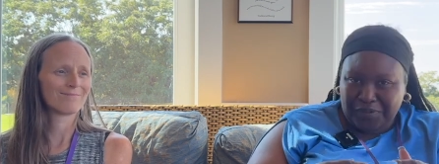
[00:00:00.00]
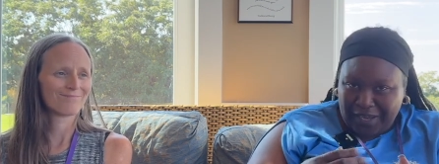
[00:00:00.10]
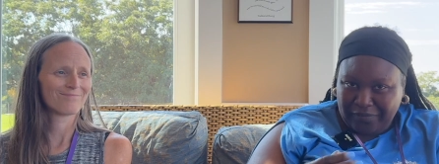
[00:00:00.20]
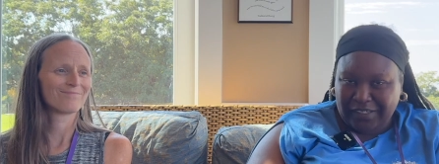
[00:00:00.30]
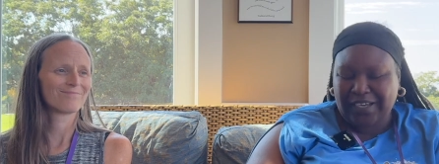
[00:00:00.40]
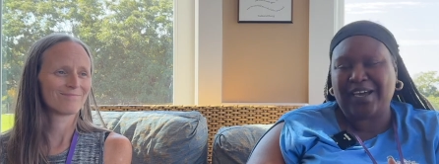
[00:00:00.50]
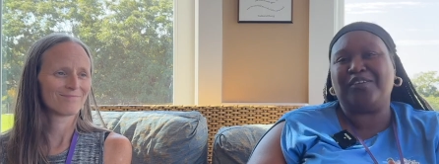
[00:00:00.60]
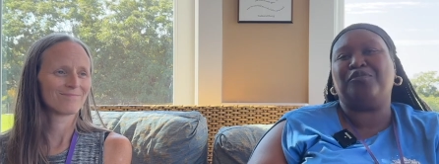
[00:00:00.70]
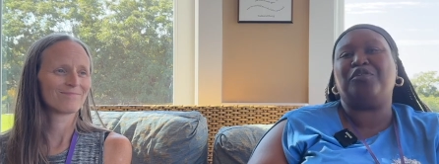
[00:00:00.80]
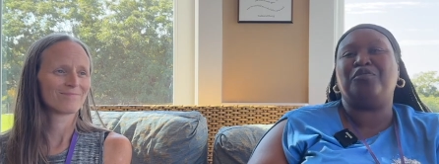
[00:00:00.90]
Speaker 1: have to
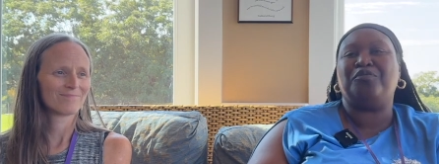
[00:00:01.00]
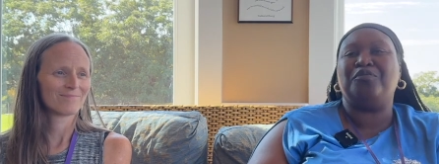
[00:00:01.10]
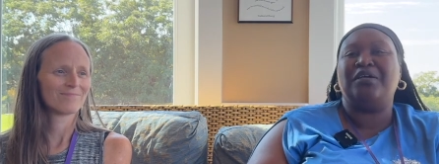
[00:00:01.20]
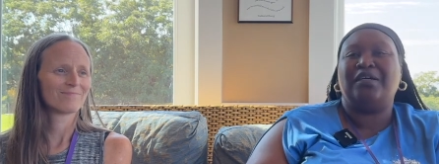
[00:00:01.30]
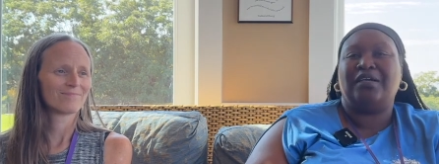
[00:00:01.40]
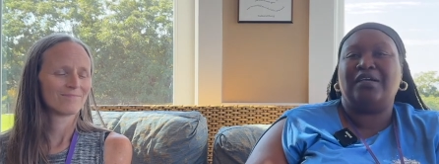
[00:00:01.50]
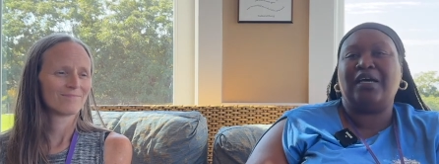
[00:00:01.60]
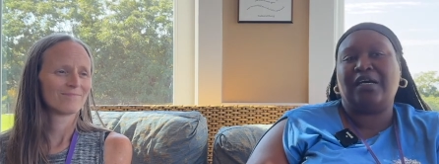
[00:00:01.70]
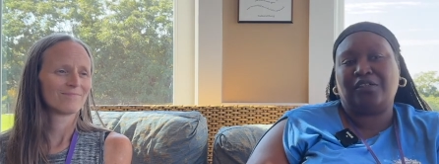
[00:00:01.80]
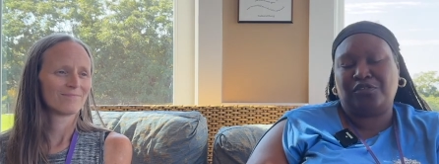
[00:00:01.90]
kind of roll
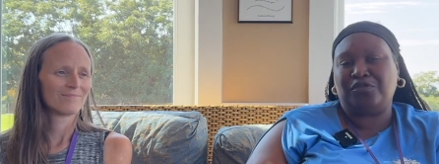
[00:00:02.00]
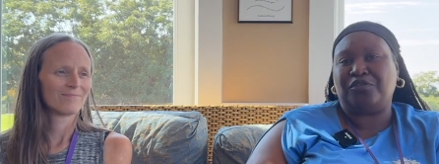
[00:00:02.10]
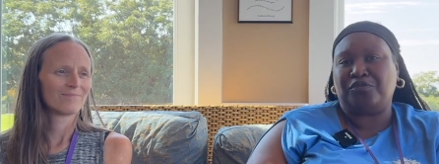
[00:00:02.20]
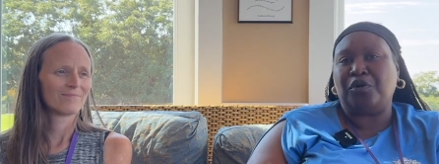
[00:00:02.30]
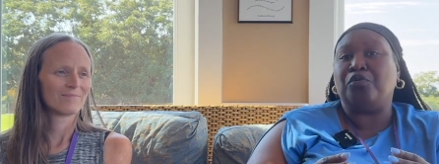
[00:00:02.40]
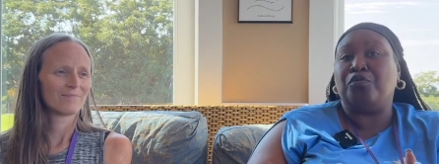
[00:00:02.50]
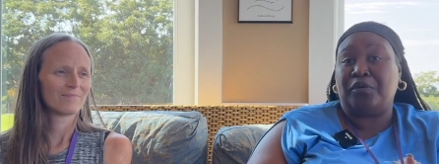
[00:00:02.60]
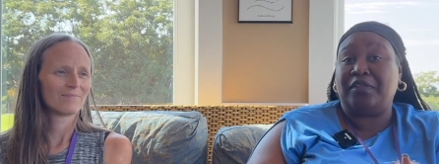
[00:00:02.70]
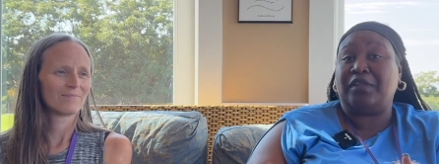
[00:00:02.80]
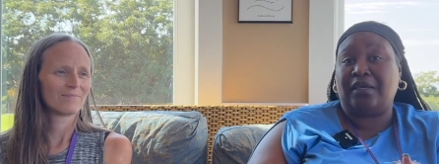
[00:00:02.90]
kind of sort of roll
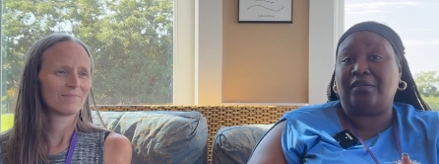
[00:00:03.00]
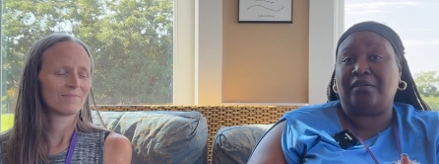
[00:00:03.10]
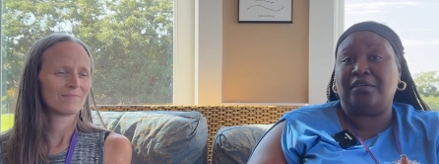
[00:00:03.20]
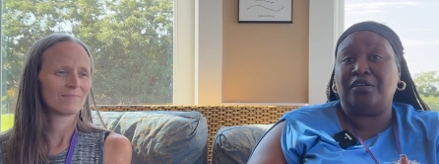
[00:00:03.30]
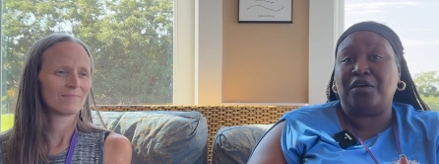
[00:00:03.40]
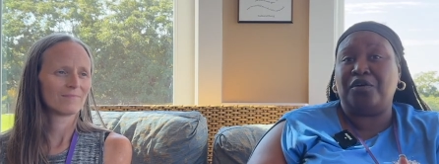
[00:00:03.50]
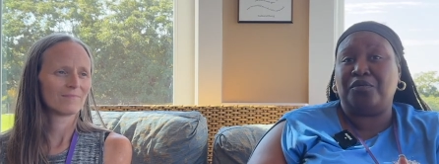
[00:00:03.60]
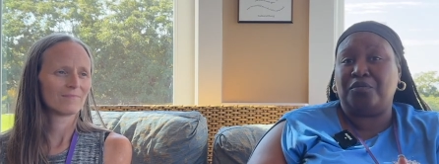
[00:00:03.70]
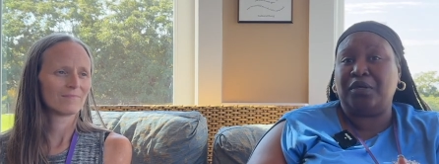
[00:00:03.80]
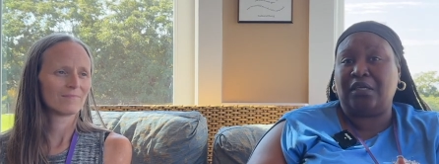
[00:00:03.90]
with it, you
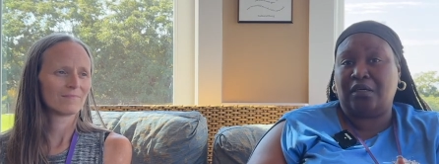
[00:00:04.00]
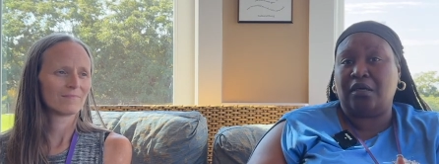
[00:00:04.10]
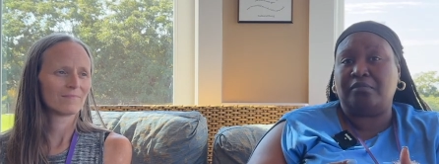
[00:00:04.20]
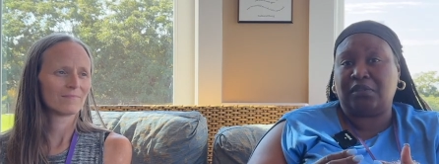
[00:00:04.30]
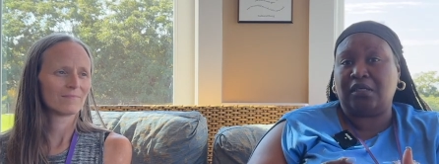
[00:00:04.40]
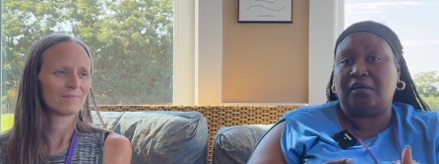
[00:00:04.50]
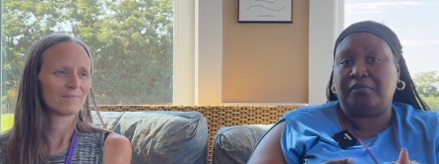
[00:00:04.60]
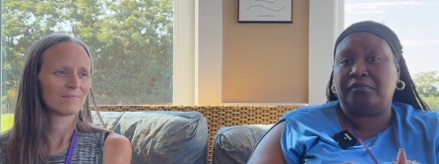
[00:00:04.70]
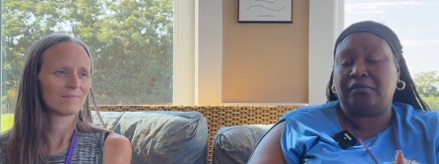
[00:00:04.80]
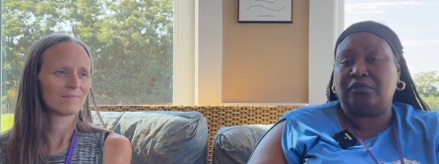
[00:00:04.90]
know, when it comes up.
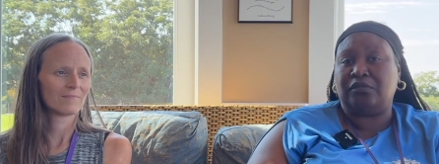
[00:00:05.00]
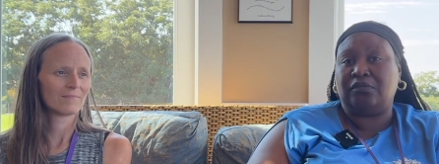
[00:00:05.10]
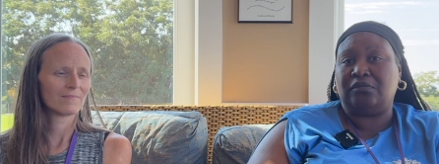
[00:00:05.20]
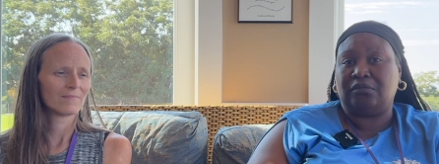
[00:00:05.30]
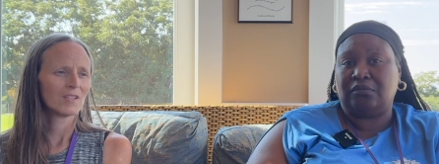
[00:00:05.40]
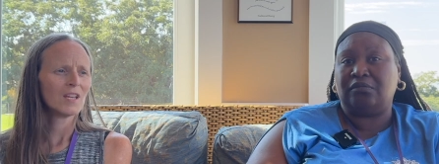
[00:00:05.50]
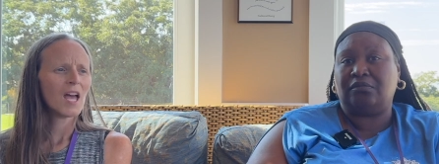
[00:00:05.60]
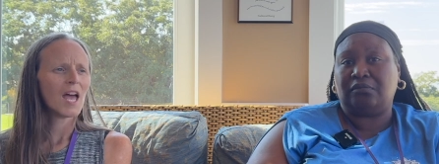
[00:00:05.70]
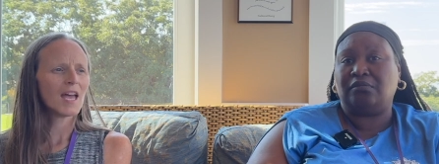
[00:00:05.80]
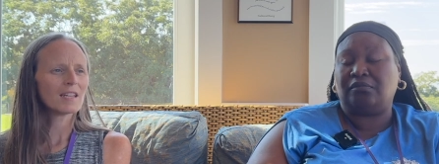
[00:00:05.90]

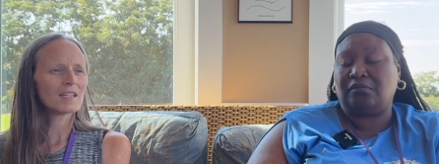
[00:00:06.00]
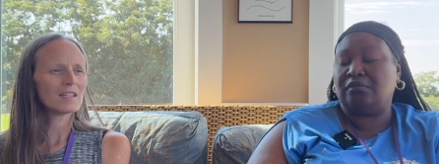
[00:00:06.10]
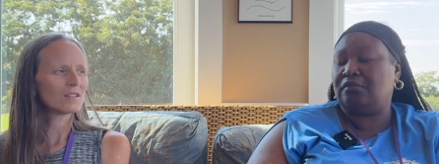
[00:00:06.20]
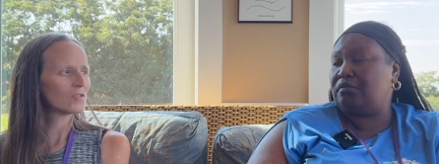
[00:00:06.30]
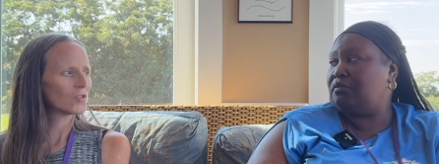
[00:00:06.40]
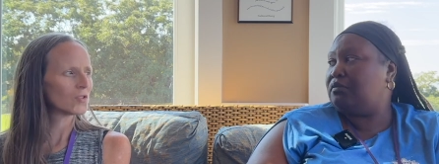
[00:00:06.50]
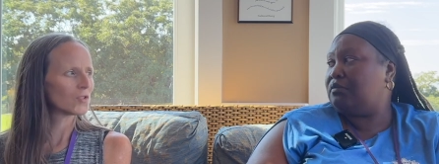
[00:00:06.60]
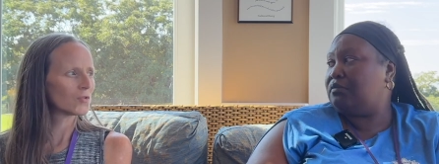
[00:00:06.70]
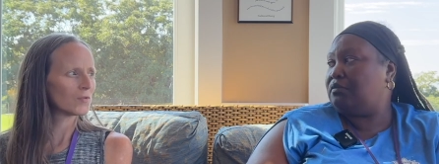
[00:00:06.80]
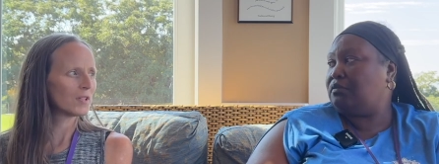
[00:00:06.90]
Speaker 2: And
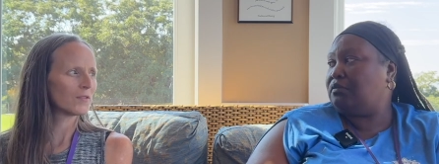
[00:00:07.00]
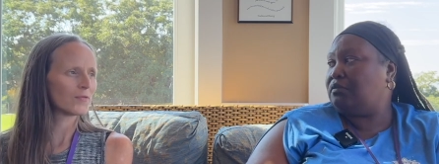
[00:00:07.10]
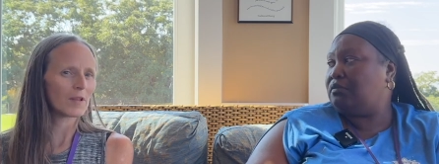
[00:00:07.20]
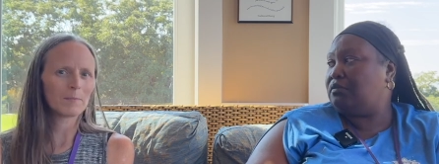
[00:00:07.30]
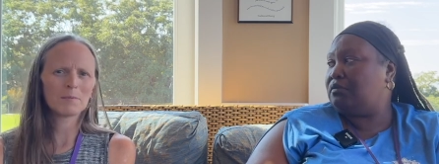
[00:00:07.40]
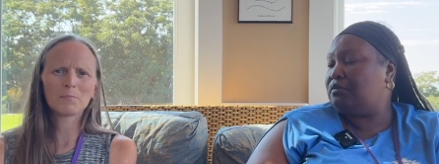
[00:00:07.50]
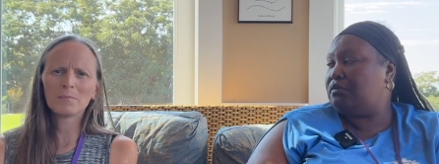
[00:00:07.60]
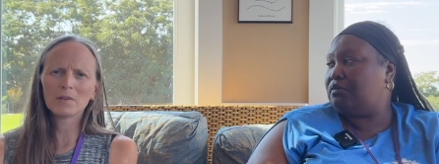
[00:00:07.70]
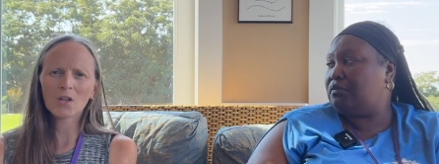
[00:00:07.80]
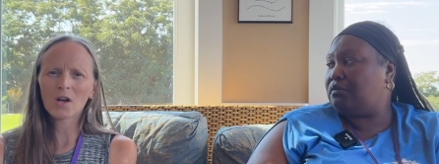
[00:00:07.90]
grief, I mean,
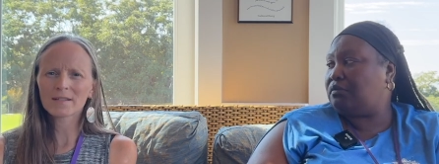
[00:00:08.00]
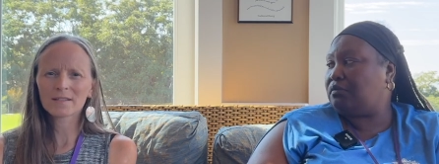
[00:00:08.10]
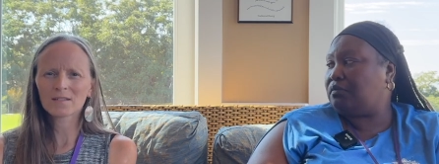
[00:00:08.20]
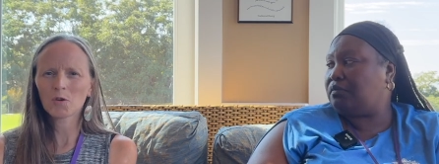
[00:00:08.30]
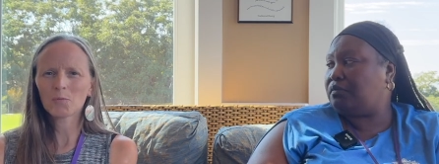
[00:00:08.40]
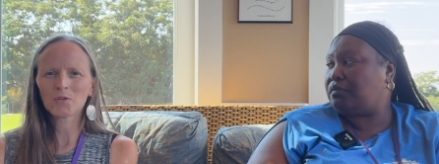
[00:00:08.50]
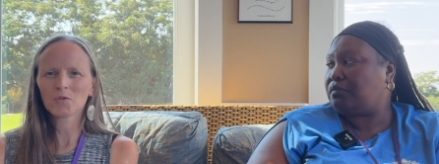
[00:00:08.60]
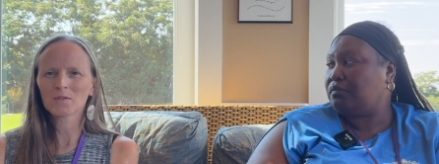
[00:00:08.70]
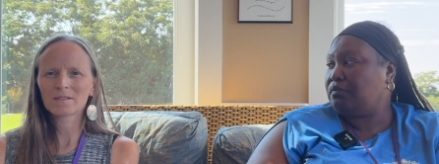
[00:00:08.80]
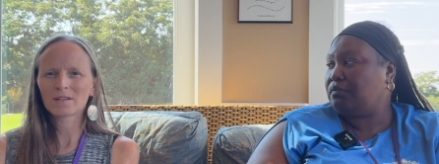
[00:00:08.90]
losses open
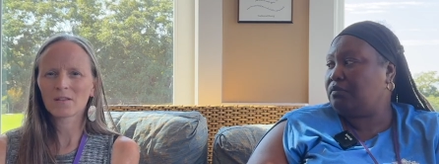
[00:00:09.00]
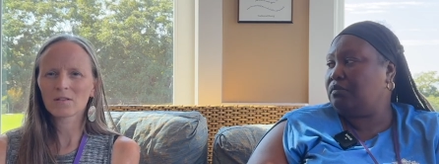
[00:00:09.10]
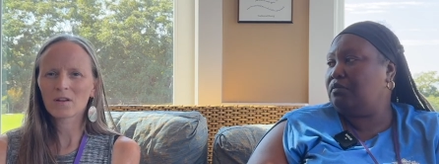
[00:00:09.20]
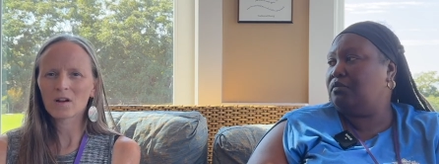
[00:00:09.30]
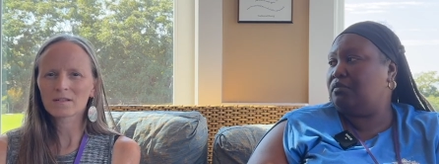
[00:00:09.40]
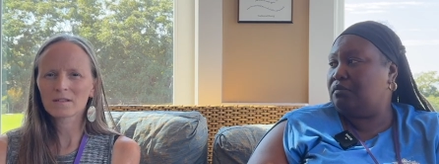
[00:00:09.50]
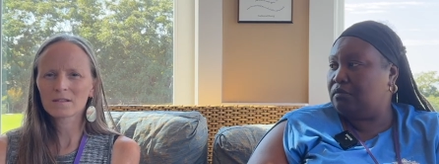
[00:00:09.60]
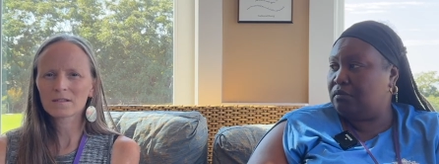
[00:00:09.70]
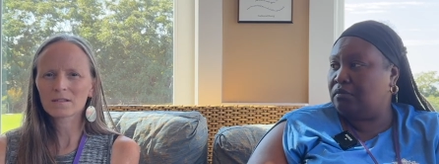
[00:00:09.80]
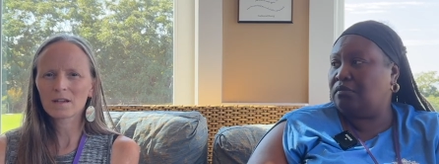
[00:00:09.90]
doors to other
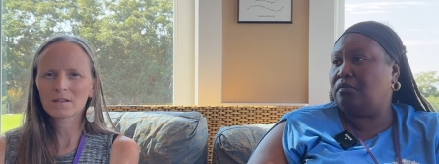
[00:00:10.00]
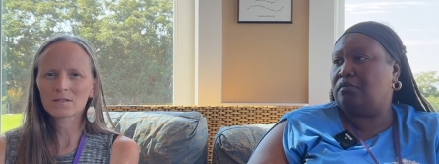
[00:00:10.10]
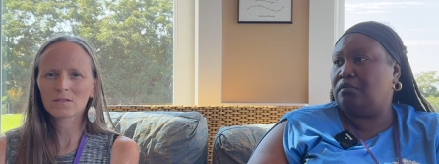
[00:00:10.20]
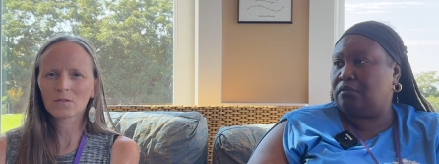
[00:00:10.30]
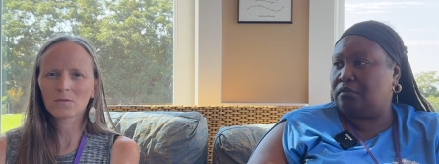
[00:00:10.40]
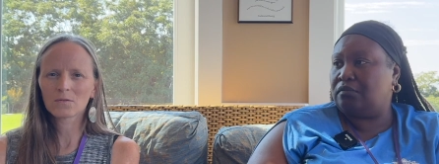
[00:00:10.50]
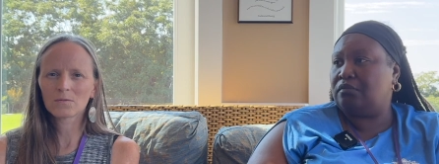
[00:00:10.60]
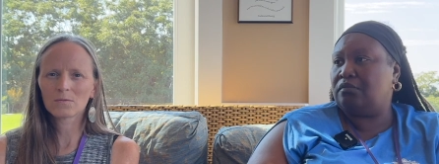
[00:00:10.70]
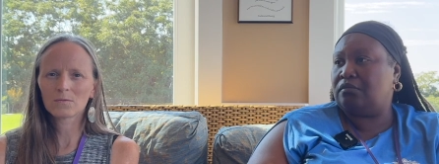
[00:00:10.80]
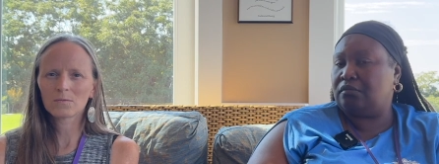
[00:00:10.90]
losses. And so
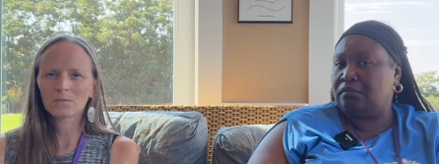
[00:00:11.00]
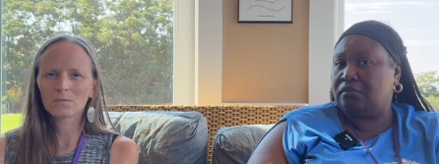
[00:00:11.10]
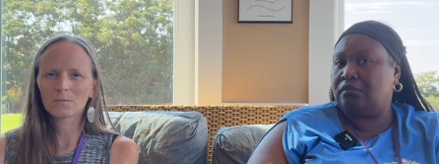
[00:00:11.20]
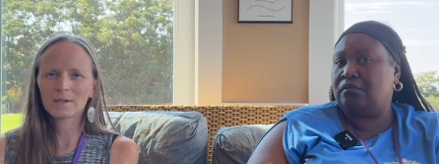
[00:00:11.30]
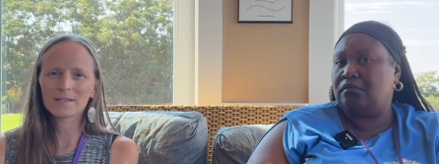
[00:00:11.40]
we